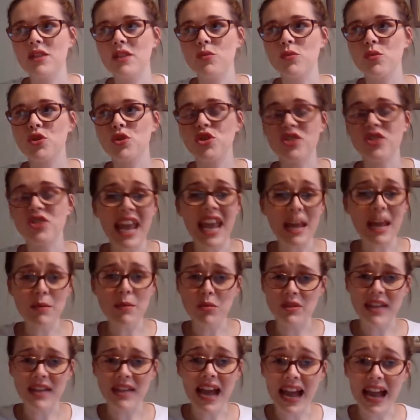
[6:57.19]
was just able
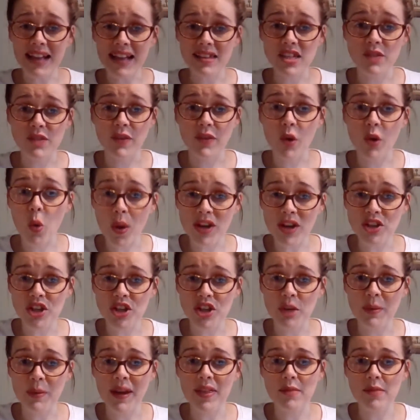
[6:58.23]
to answer a question
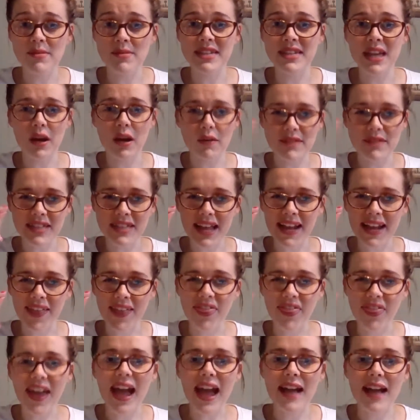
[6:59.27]
about themselves like
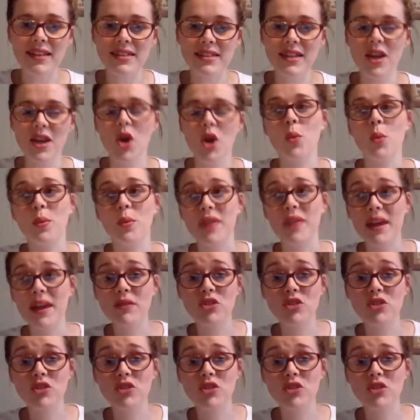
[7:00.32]
that, without